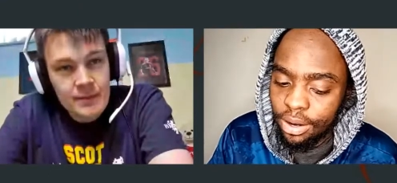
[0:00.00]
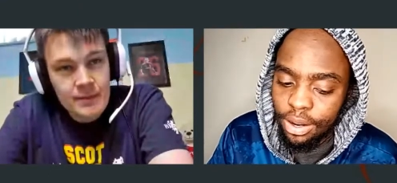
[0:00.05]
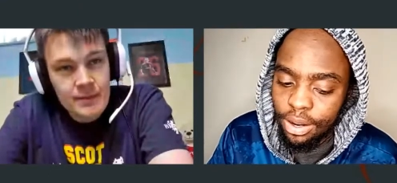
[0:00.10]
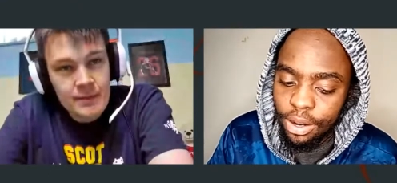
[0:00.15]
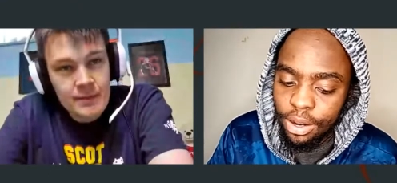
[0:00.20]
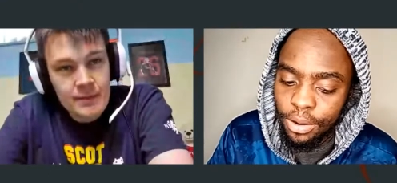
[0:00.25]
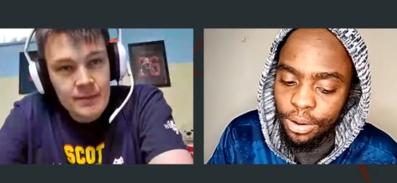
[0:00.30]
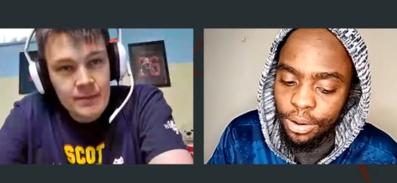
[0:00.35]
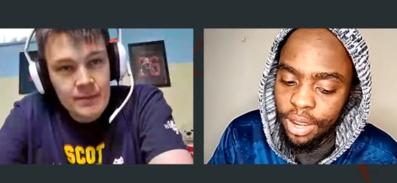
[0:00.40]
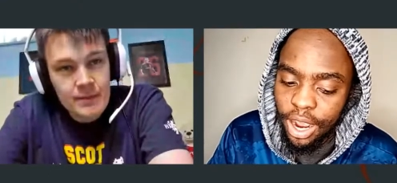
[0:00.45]

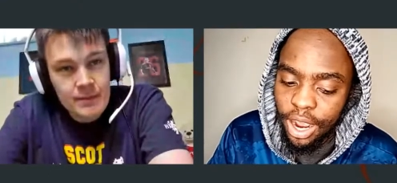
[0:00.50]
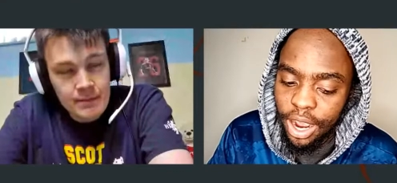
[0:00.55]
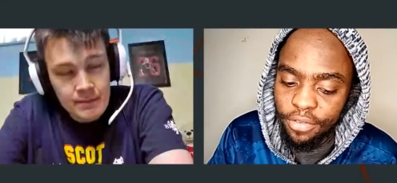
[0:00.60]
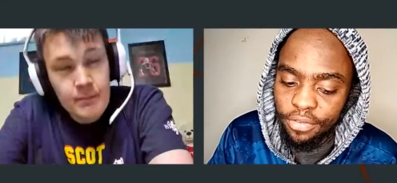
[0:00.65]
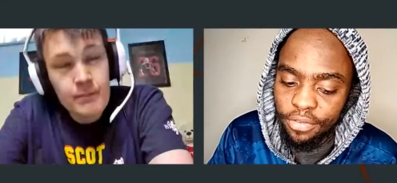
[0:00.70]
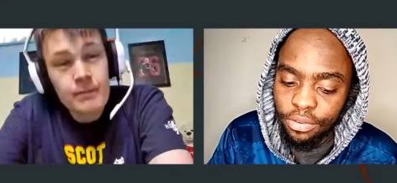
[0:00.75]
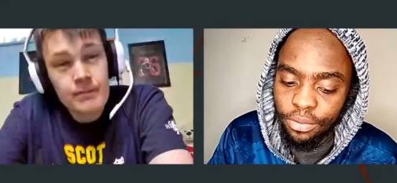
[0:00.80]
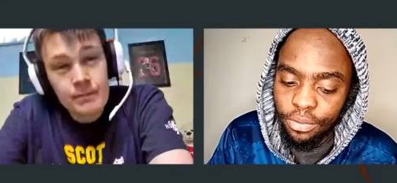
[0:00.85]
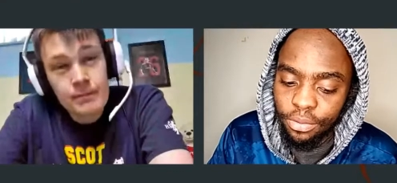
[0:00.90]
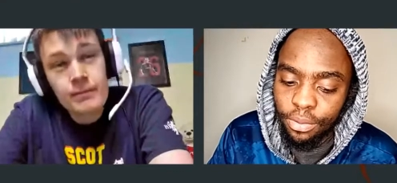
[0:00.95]
Speaker 1: We have
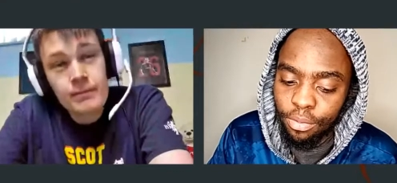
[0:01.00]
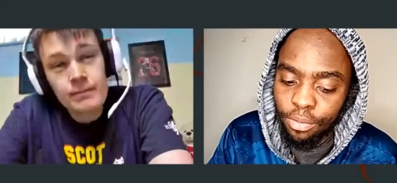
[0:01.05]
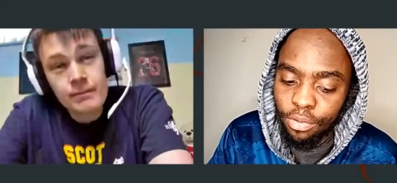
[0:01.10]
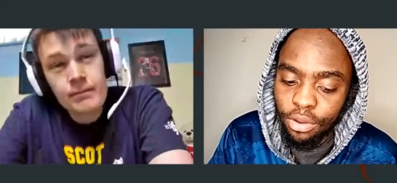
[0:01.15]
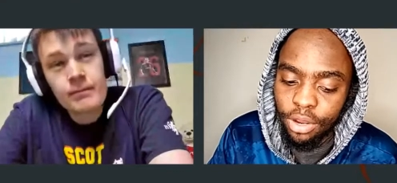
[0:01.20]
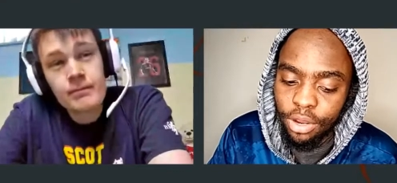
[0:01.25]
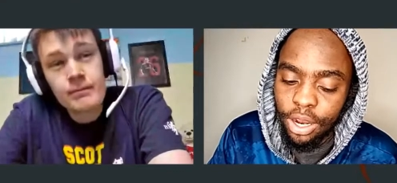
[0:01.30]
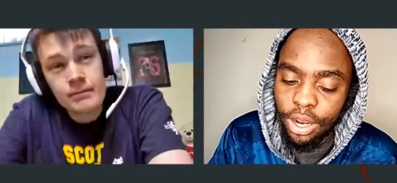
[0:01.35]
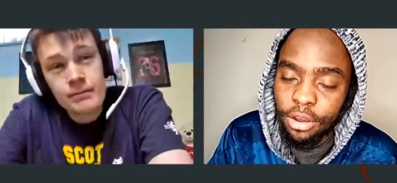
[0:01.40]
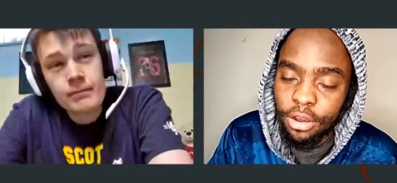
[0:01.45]
to. We,
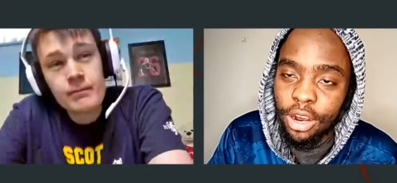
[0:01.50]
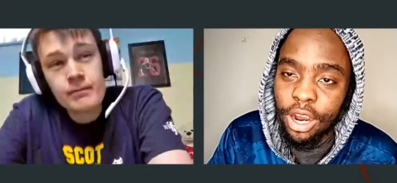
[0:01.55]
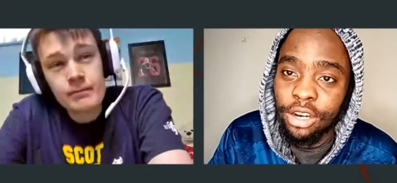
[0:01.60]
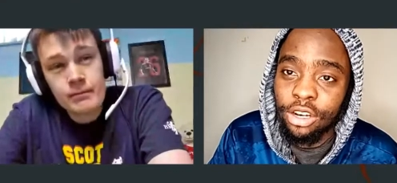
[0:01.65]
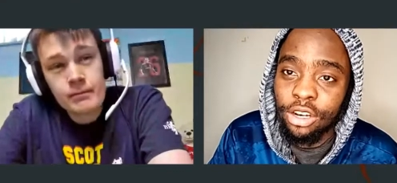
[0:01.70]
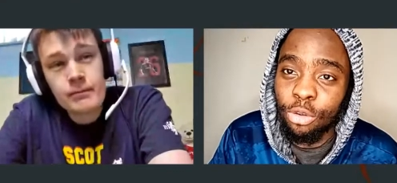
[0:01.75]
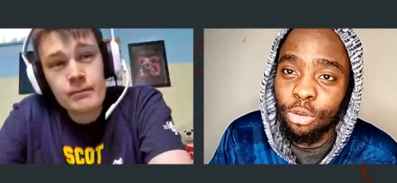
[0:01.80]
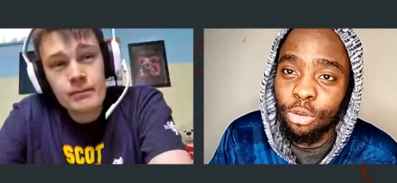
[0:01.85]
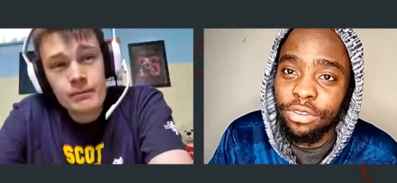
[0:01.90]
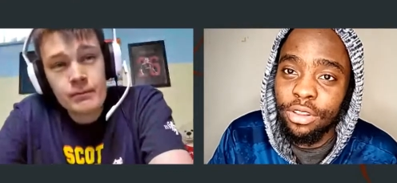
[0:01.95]
you can't
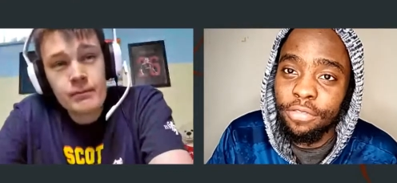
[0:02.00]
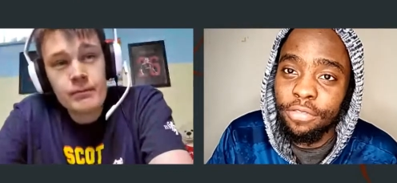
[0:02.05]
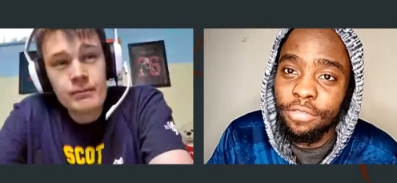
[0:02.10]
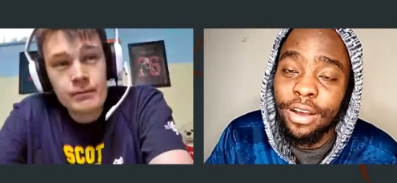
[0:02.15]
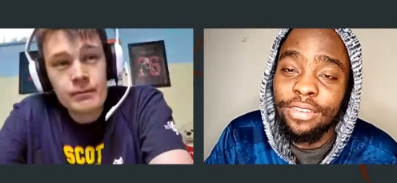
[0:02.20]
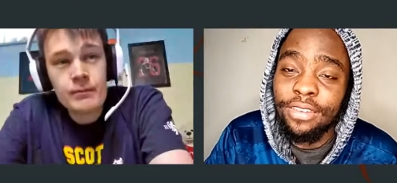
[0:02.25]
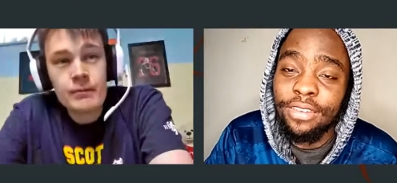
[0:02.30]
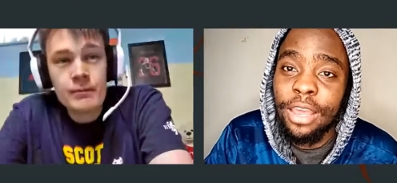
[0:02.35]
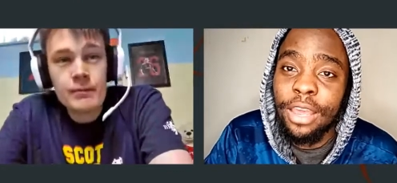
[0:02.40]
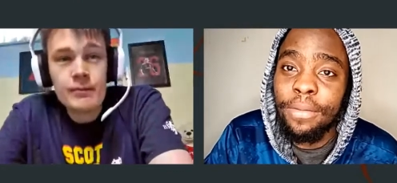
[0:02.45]
lose the first
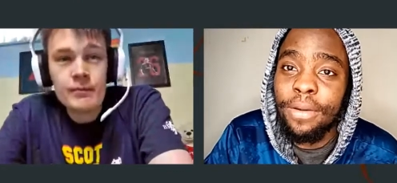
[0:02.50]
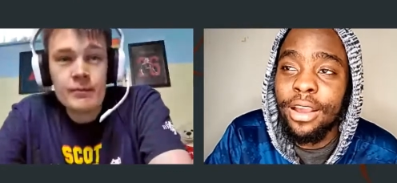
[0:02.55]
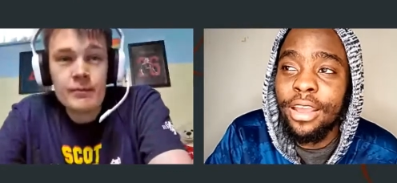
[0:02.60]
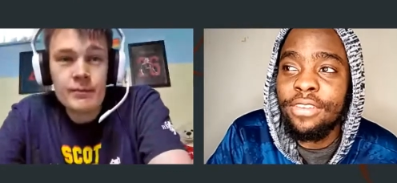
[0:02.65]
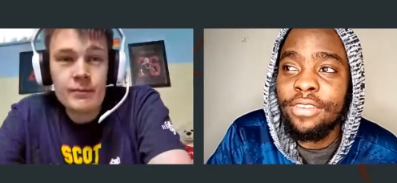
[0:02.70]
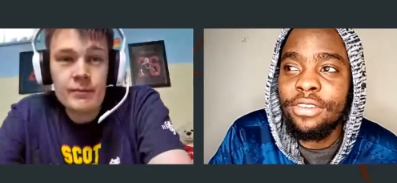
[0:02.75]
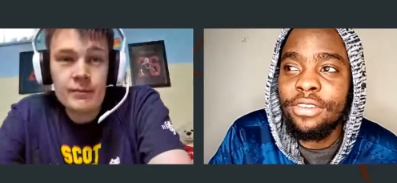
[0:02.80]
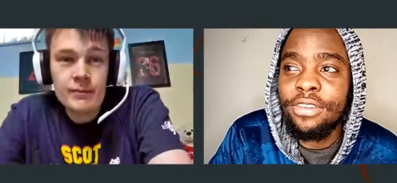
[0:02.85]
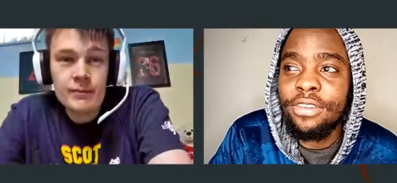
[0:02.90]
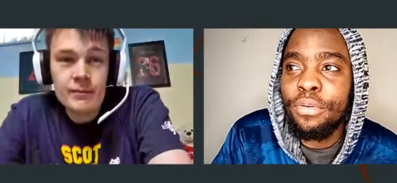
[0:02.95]
game against
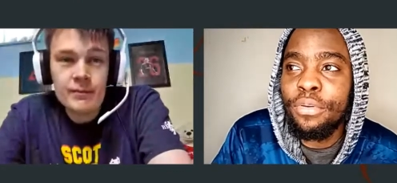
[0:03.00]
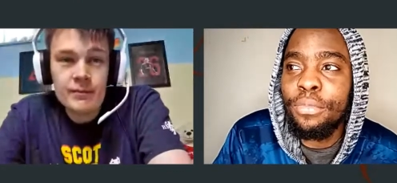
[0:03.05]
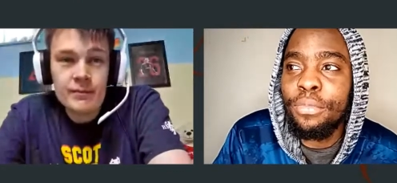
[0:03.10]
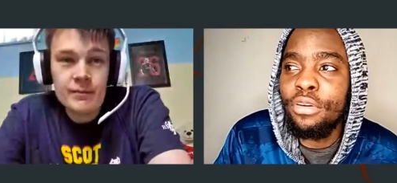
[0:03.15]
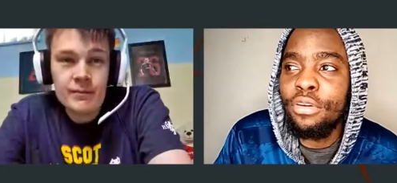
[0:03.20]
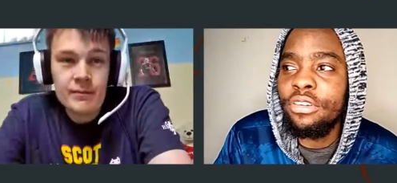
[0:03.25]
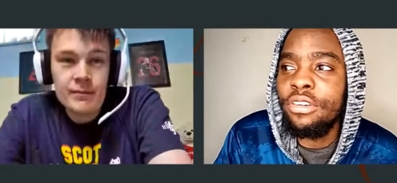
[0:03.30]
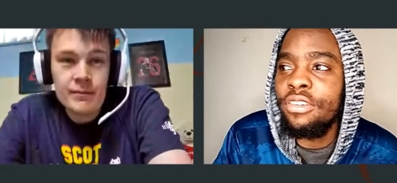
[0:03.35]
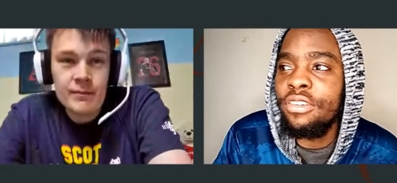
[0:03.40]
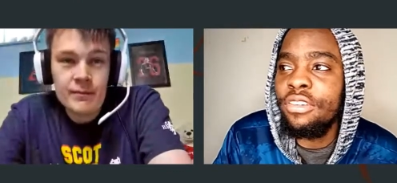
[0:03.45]
a
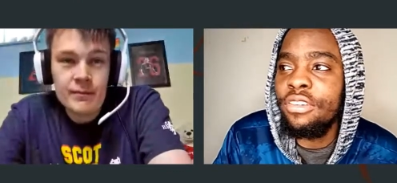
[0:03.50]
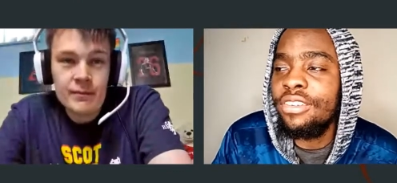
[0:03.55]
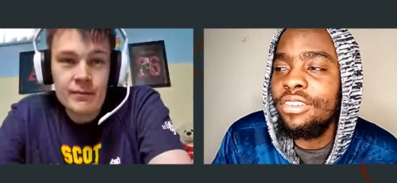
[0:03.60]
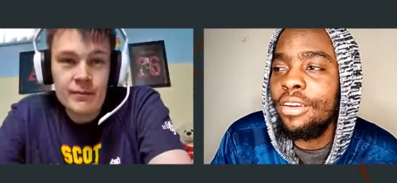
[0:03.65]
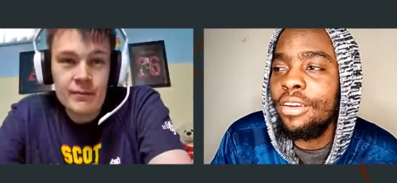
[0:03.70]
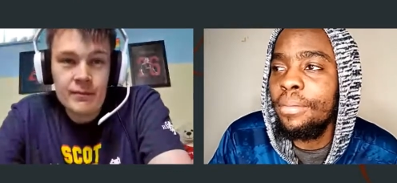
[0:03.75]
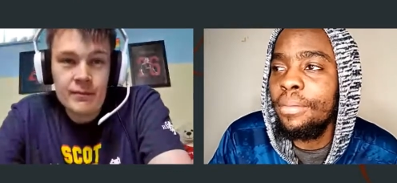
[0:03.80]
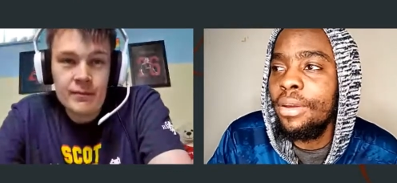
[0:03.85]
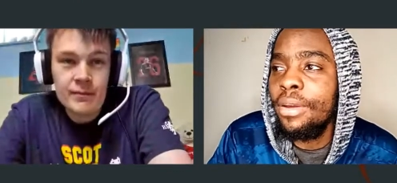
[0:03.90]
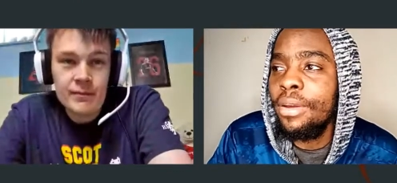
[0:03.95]
promoted
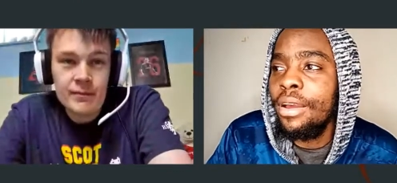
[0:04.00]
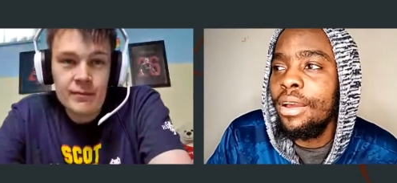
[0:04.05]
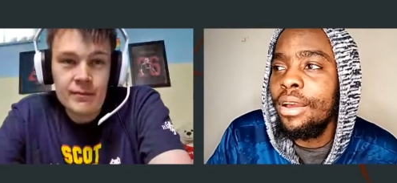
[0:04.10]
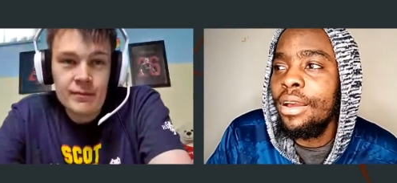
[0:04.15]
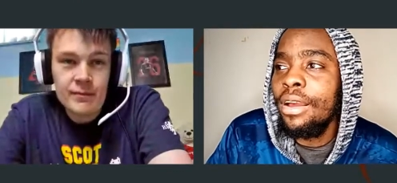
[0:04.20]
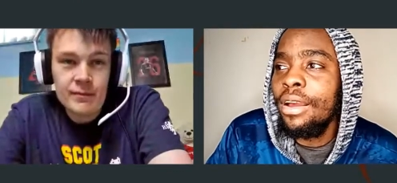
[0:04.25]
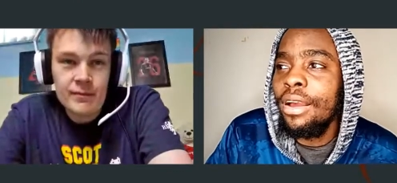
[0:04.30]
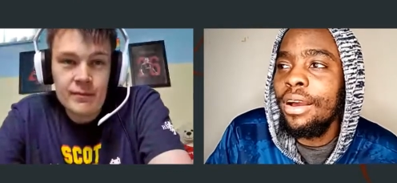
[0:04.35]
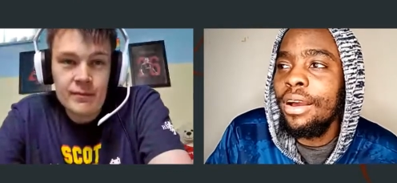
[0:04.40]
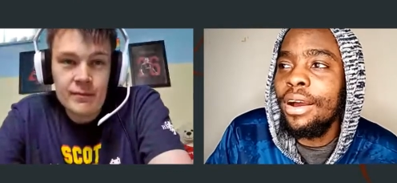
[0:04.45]
team.
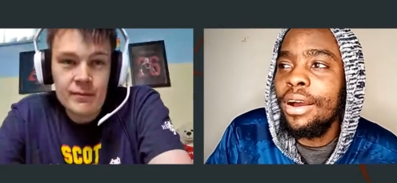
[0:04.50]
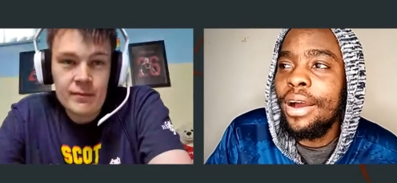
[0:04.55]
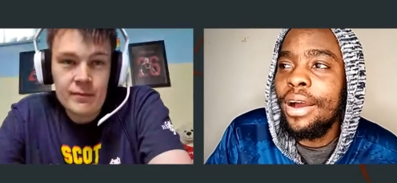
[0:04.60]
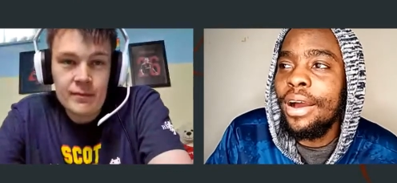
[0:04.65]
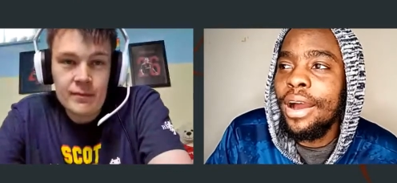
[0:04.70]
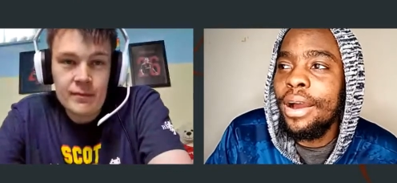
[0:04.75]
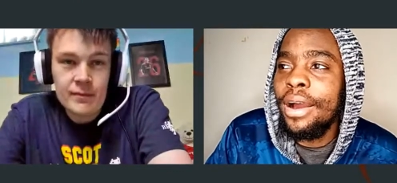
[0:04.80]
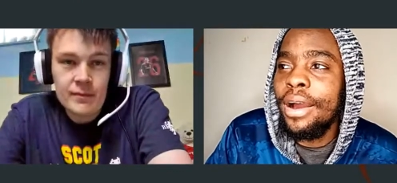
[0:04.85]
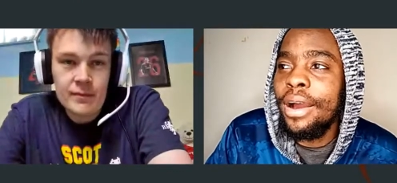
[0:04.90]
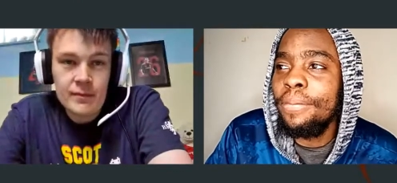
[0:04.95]

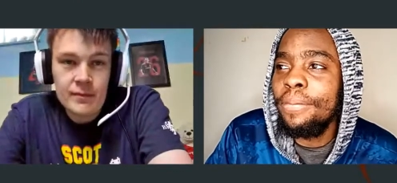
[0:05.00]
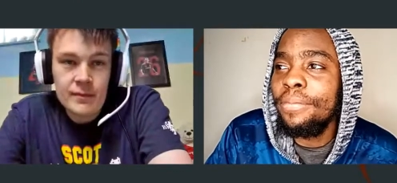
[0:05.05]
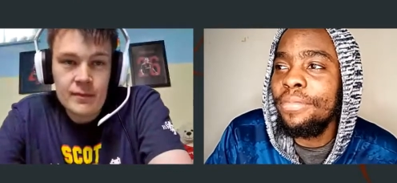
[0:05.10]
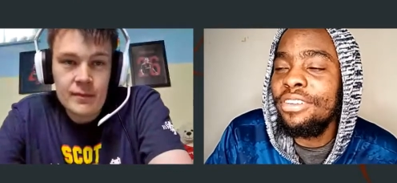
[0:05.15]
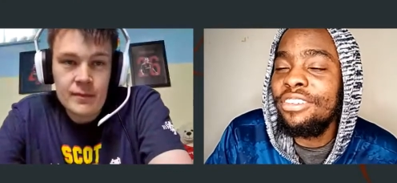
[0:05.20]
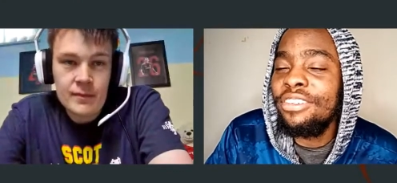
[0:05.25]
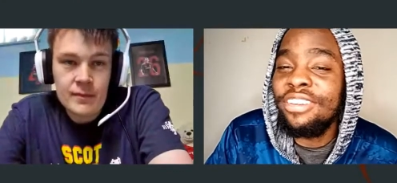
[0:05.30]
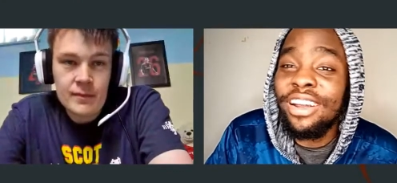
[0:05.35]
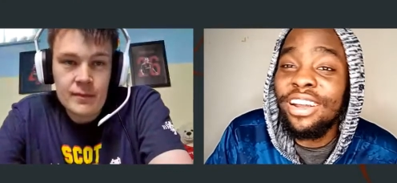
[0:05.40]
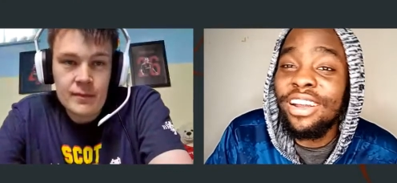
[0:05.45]
Um,
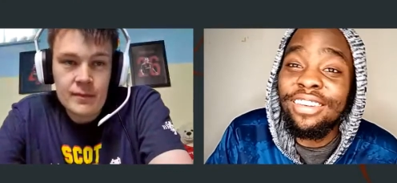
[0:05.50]
Chelsea,